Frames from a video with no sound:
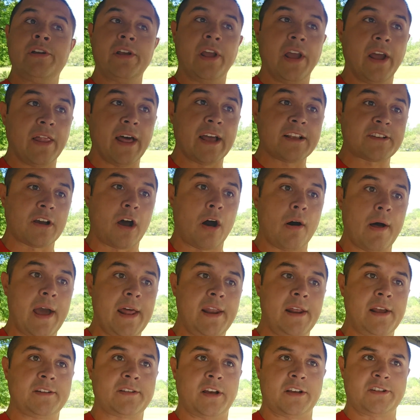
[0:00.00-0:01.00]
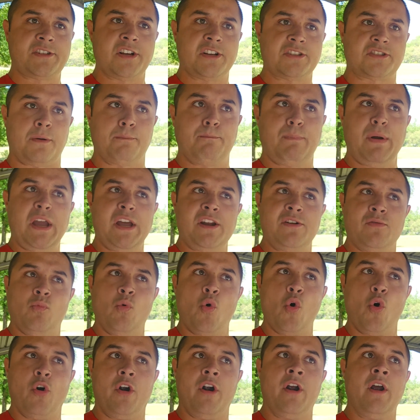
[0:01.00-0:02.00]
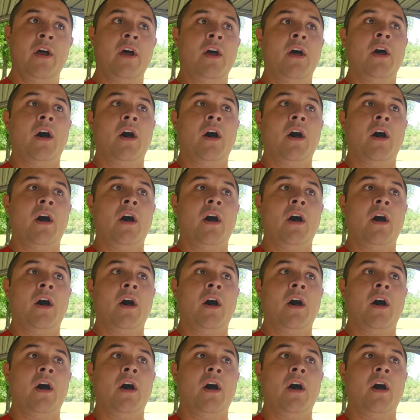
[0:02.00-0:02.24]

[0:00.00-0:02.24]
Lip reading: Yeah, that's all that is. That's just a bidding war.